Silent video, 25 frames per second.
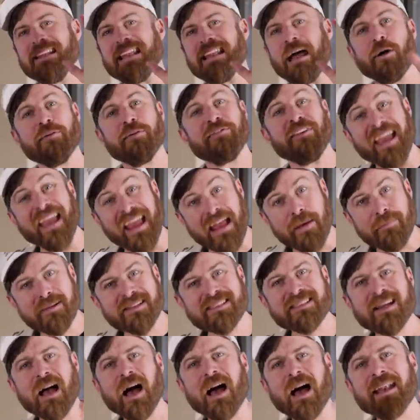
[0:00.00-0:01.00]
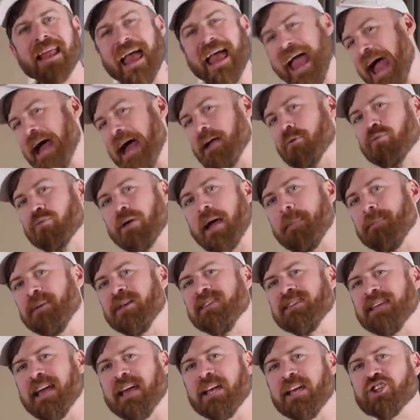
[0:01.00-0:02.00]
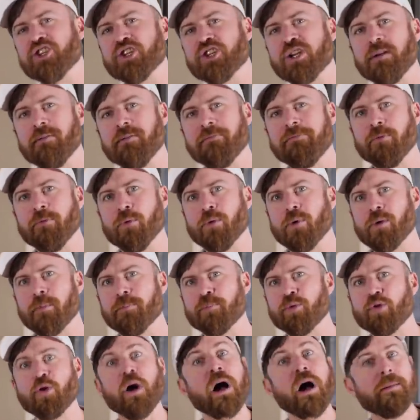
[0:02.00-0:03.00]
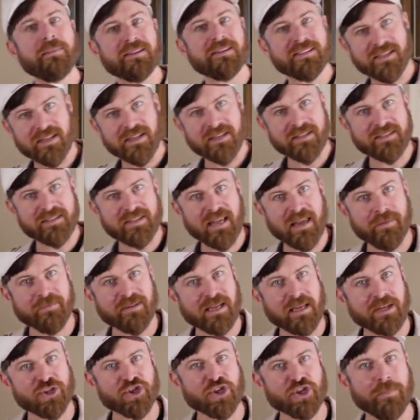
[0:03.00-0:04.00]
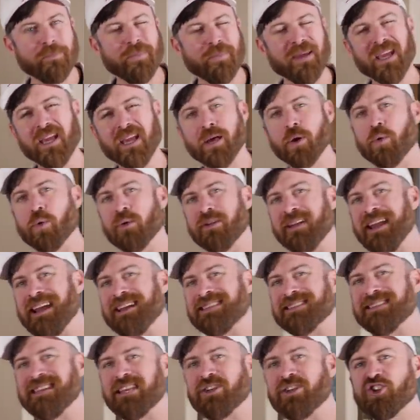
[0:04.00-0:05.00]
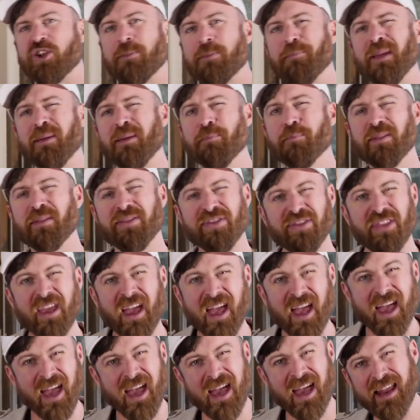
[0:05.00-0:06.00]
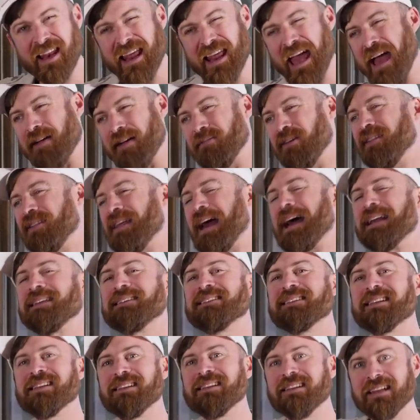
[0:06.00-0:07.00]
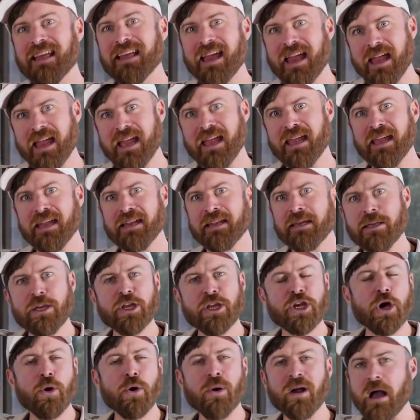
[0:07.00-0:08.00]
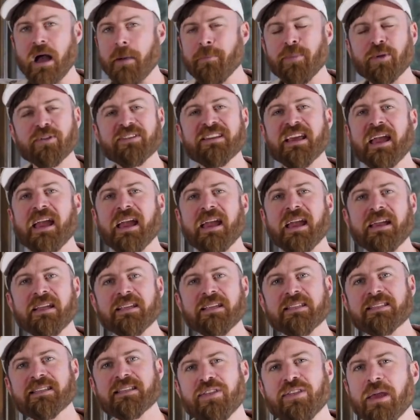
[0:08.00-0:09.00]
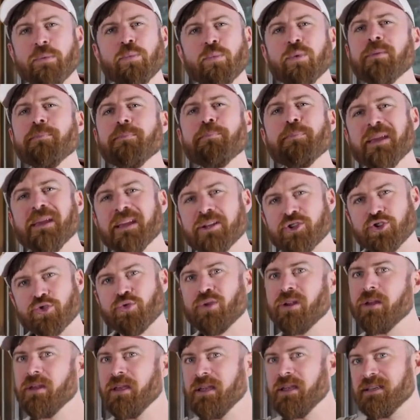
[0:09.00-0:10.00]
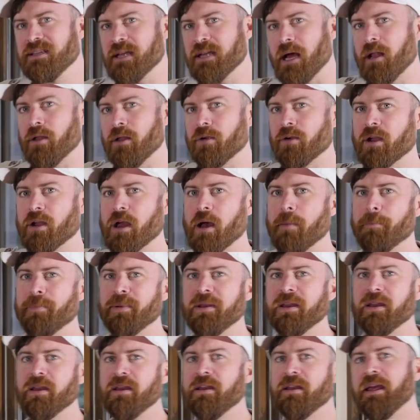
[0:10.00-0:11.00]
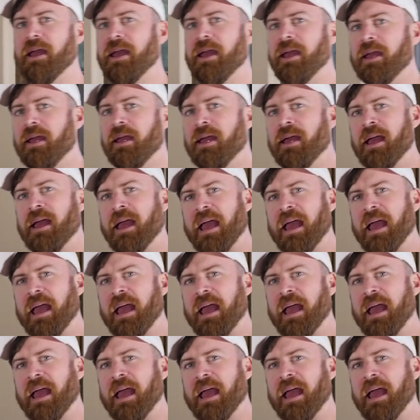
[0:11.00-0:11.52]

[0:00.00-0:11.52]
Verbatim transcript: Now, if Amazon had a reputation for promising same-day shipping or next-day shipping, but then having that delayed, you know, a couple days, they wouldn't be a trillion-dollar company today.